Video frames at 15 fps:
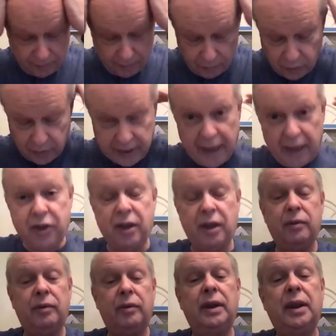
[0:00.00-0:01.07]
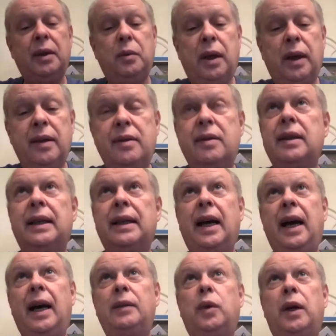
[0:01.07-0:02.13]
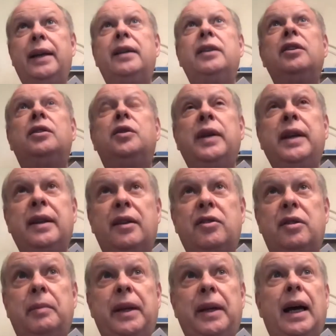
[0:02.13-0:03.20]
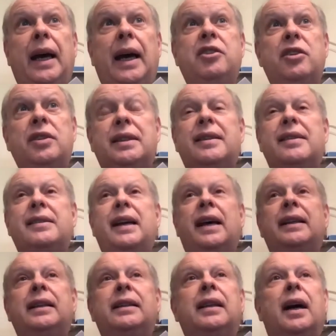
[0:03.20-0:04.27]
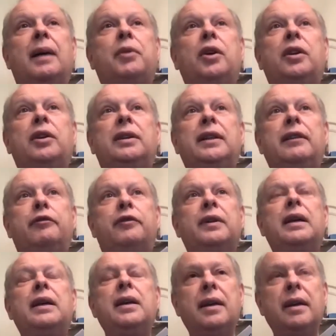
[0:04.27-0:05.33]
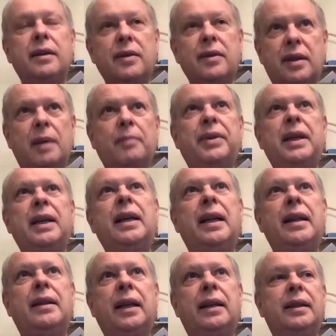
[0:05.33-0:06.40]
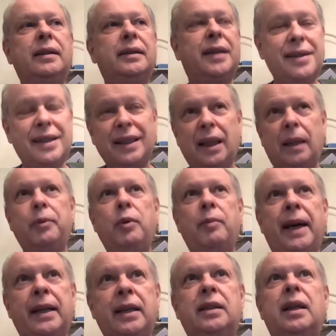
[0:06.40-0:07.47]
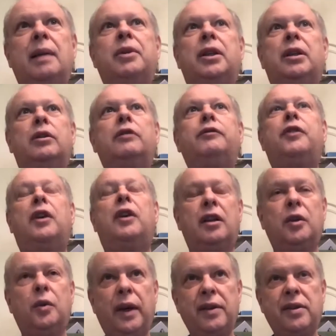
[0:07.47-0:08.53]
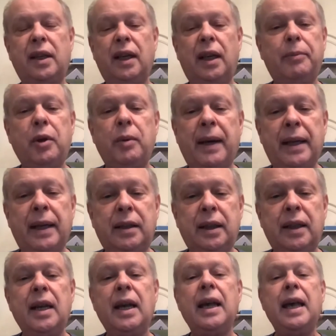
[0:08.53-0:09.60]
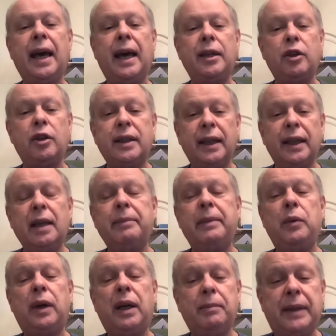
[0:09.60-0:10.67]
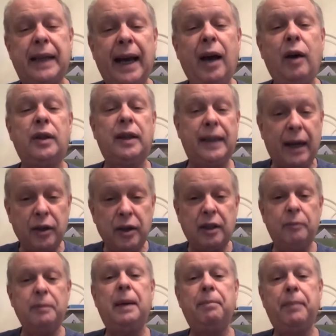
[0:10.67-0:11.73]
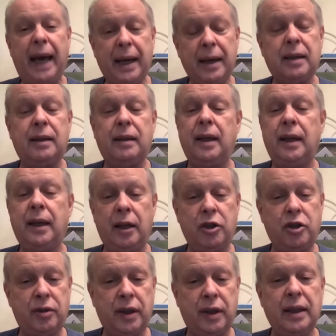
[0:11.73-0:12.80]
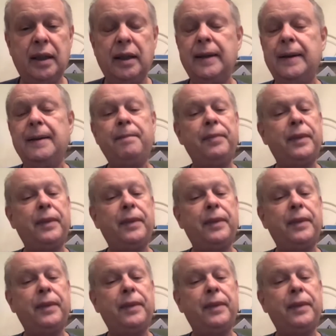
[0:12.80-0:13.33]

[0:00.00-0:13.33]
reaction really was, God, why are you doing this to me? I just decided I'm going to leave something that doesn't help humanity. I'm going to look for other ways to help humanity. And you're kicking me when I'm down. And now you give me a back uh, injury. Right.